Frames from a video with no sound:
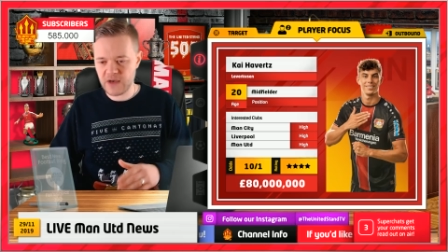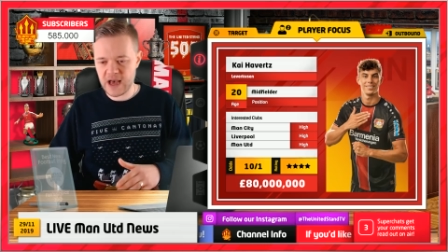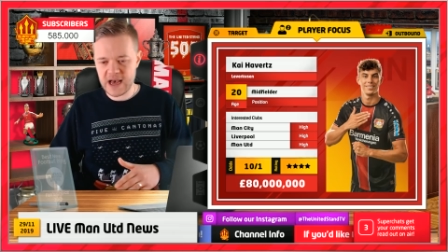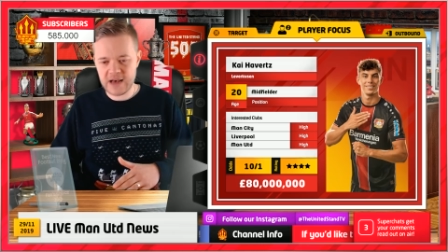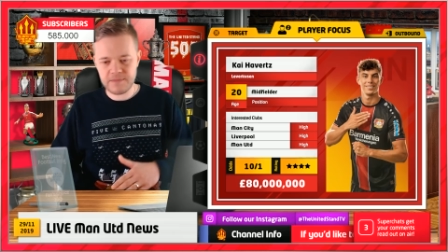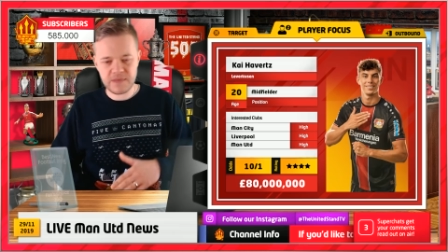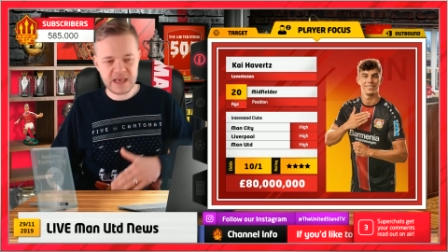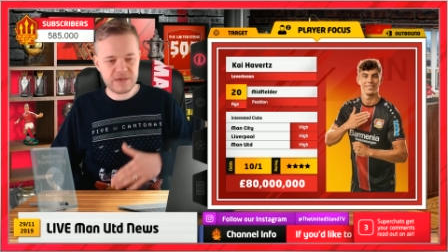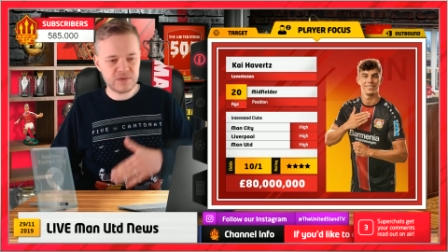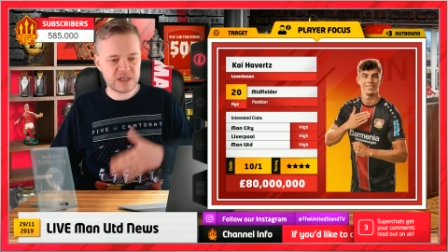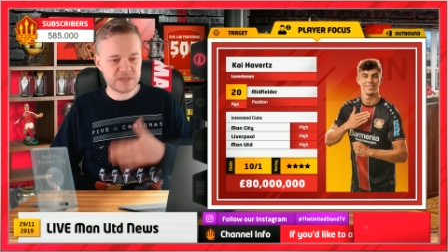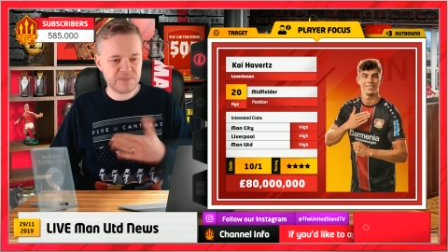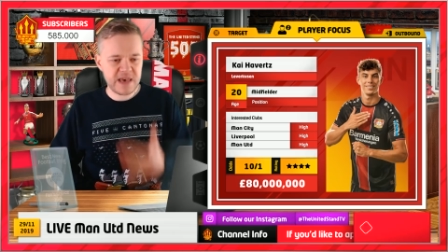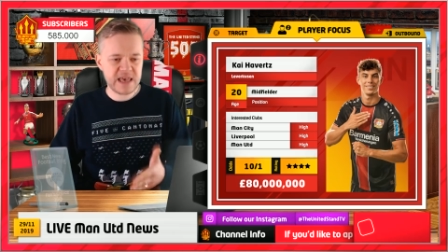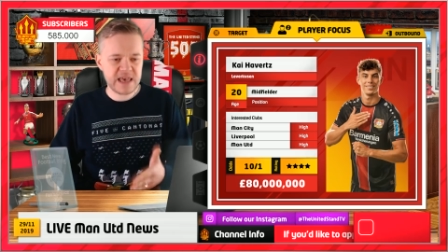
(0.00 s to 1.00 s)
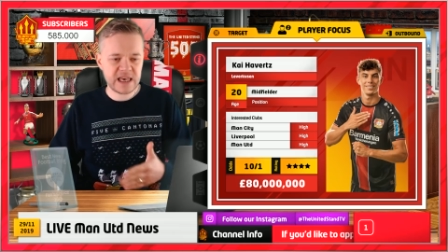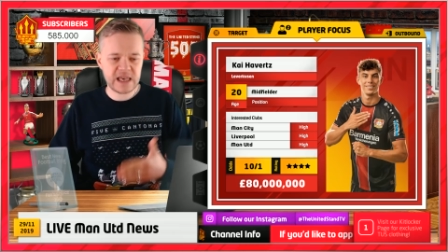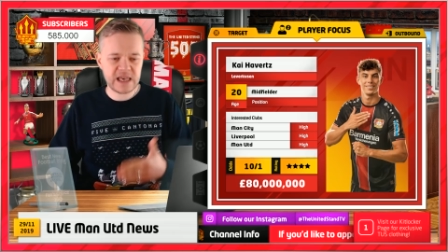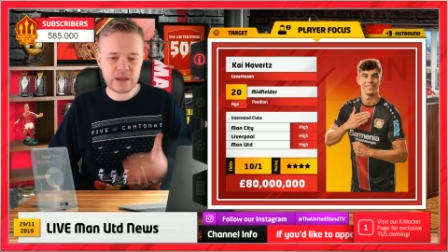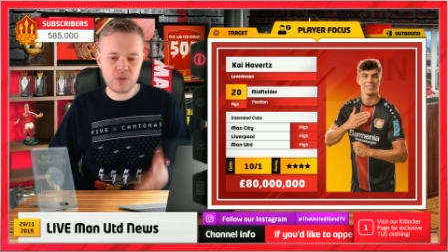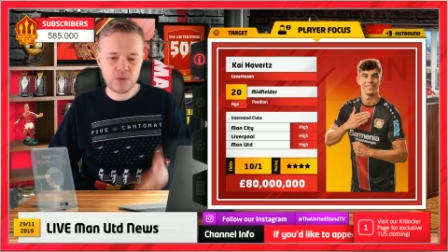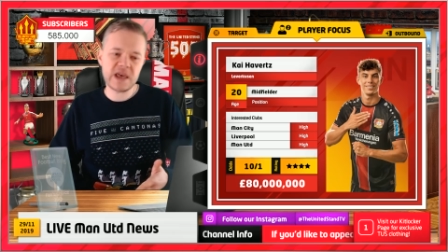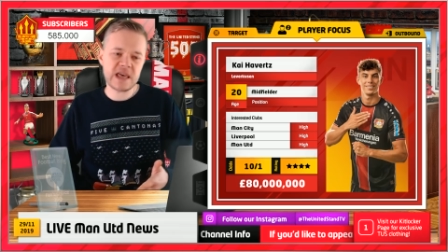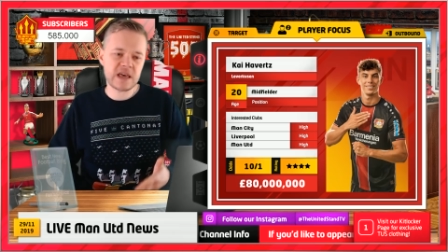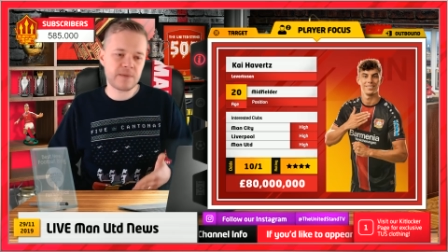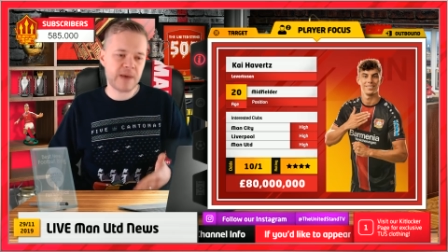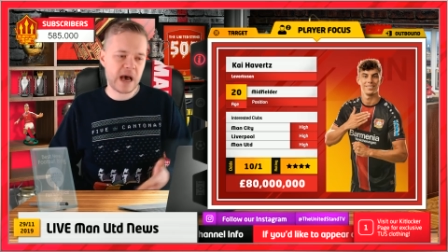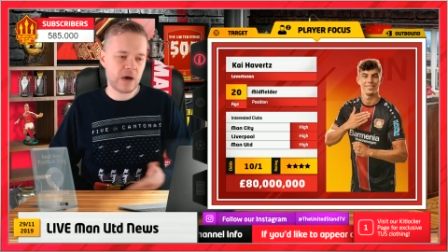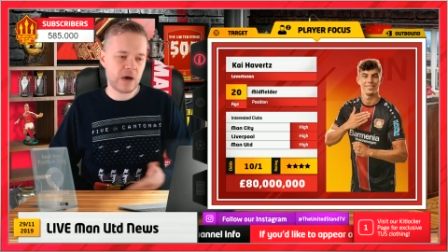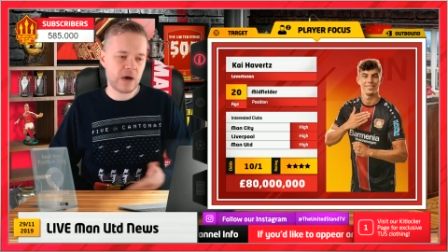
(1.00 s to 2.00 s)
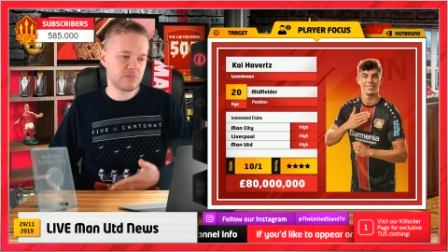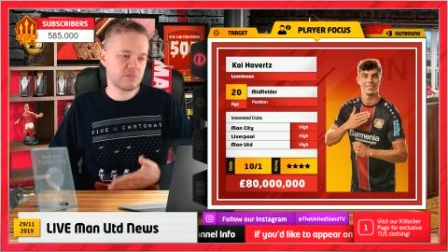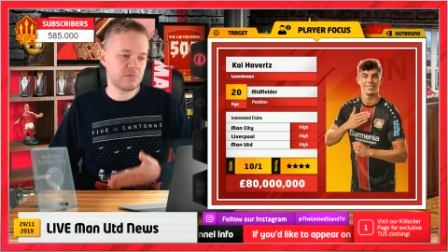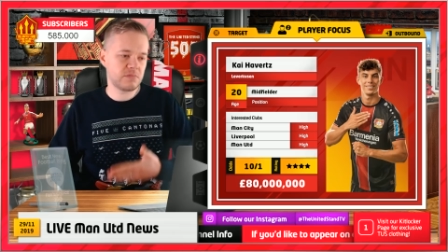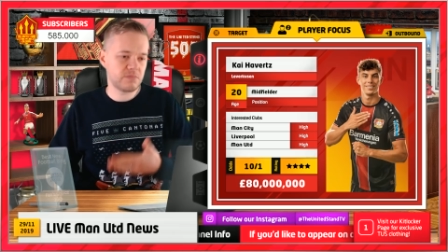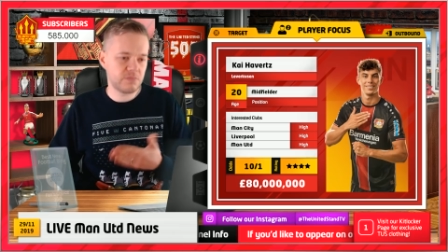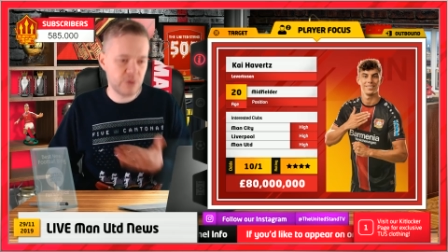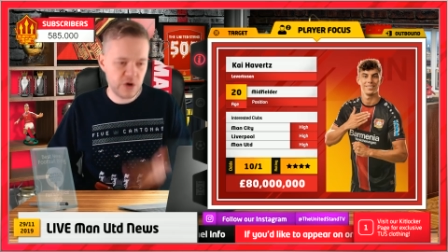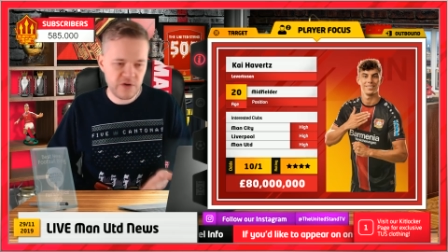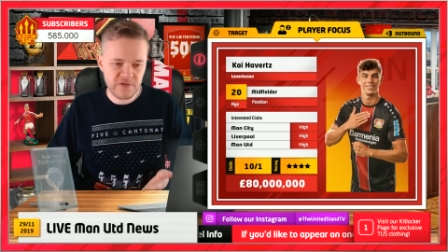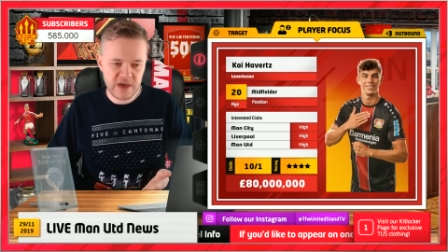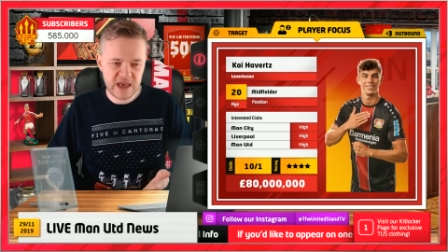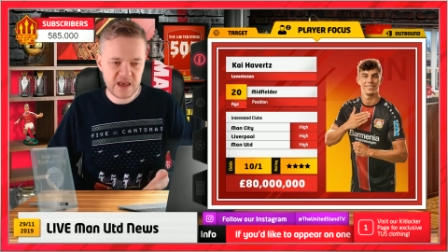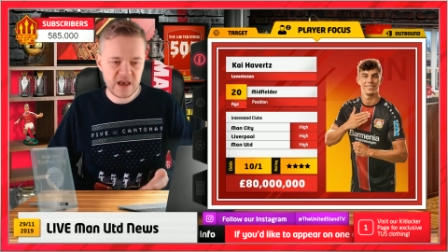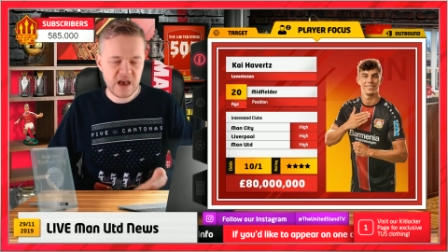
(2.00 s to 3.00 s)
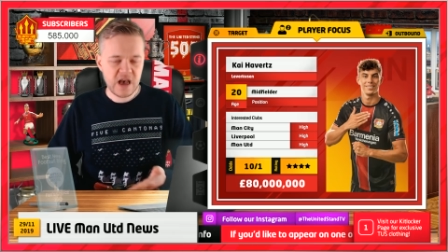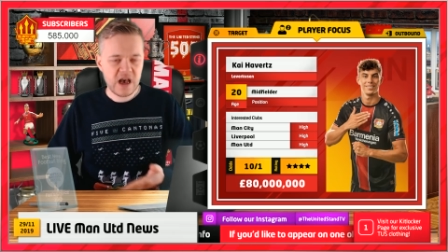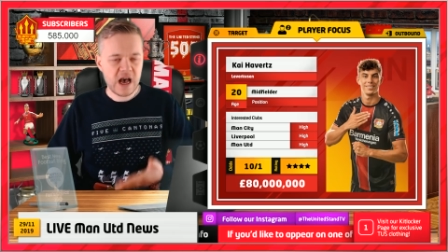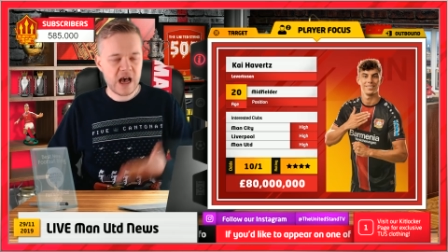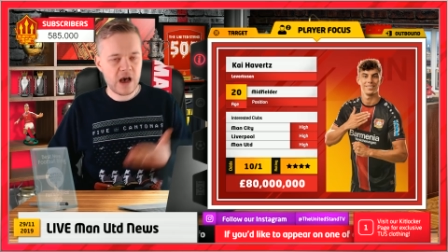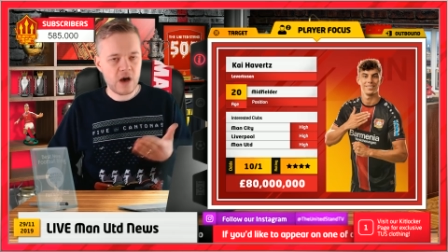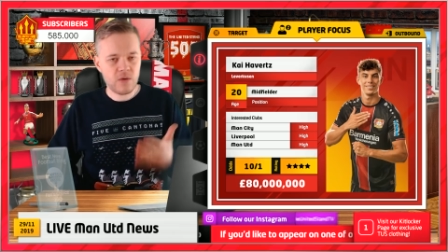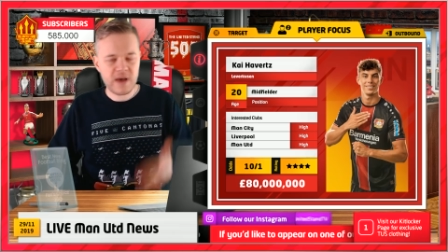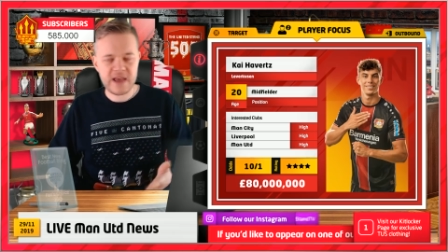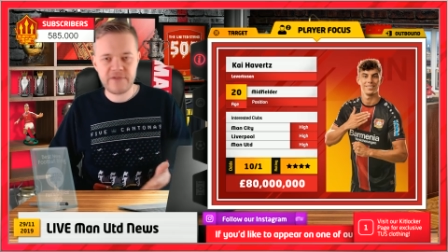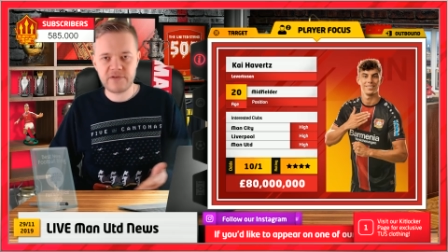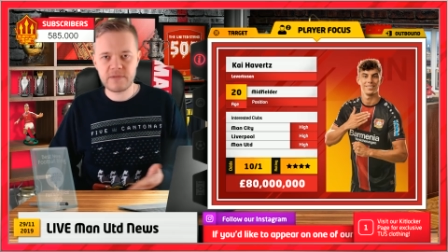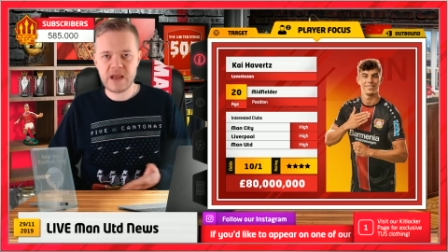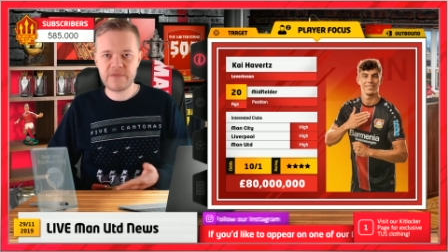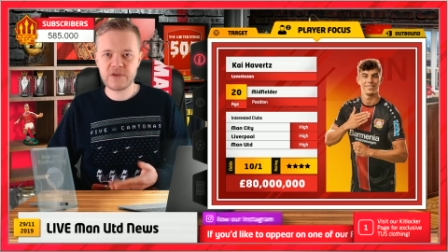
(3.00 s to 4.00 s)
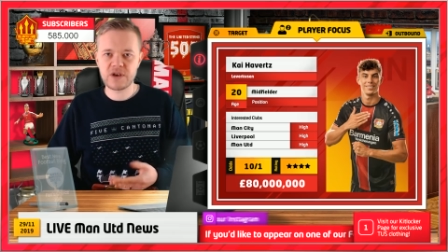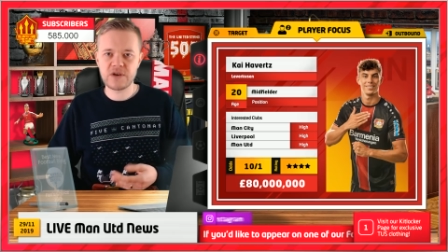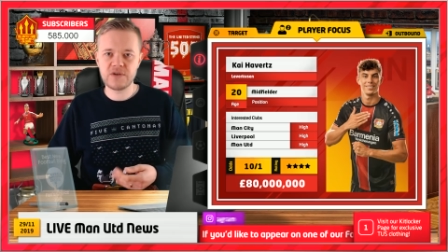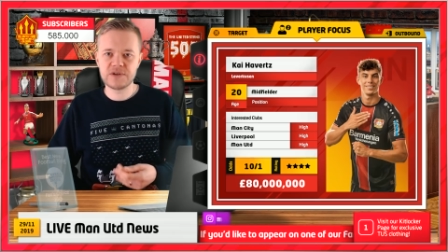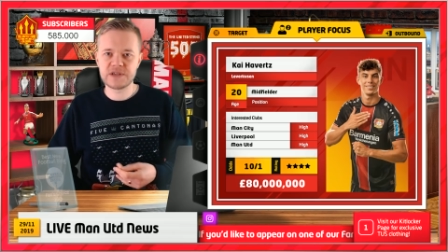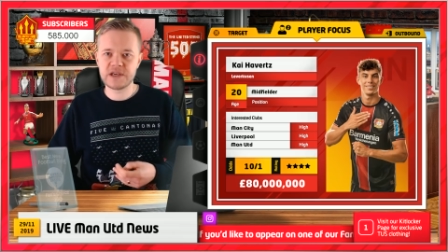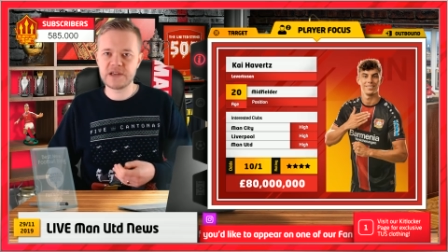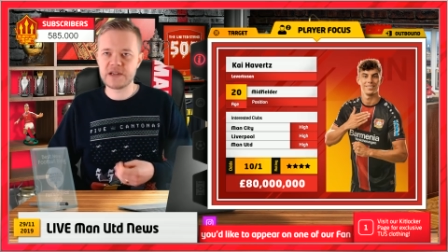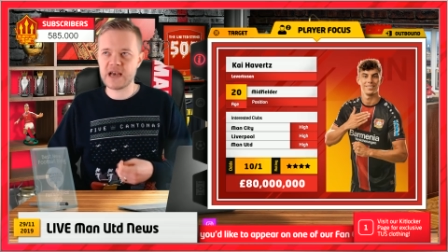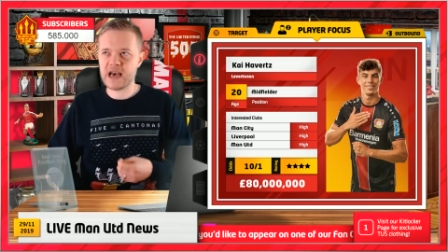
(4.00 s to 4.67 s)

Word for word: Um, he was speaking in the week about moving uh, away from Leverkusen,